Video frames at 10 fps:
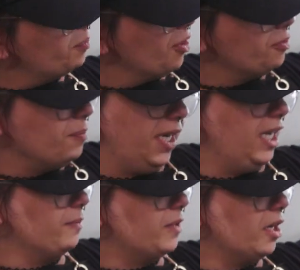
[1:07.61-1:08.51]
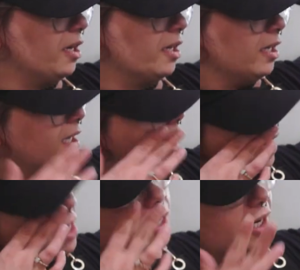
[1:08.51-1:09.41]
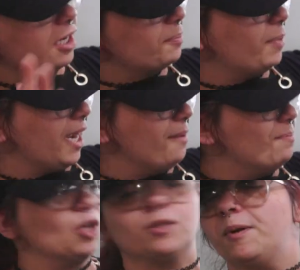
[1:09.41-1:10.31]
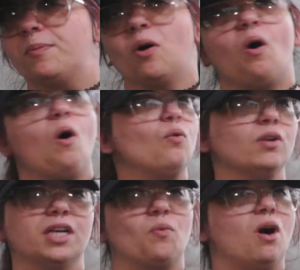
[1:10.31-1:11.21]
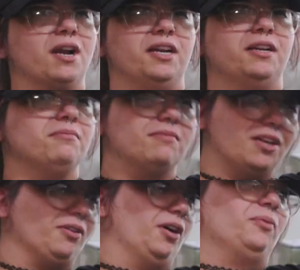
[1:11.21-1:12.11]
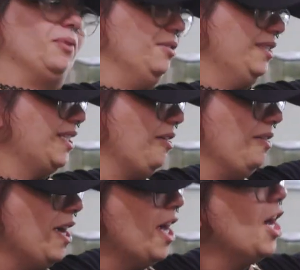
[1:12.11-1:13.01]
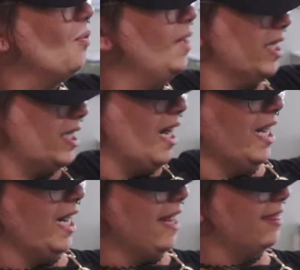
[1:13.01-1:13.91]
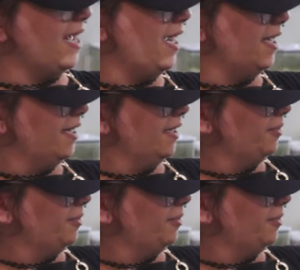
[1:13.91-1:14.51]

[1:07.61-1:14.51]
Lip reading: both medium dark and dark, but most people only wanted the dark roast, so we just cut it at that.